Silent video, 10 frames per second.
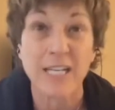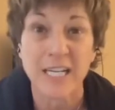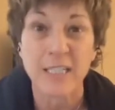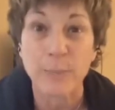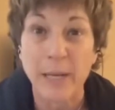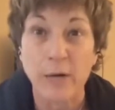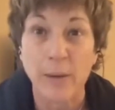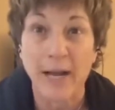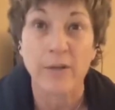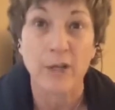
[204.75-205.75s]
it's been
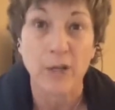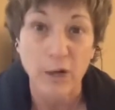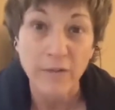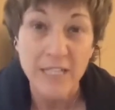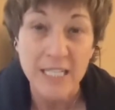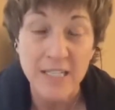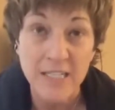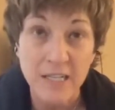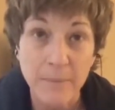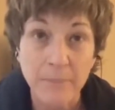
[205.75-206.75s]
around the nervous
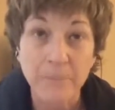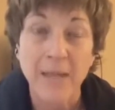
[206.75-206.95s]
system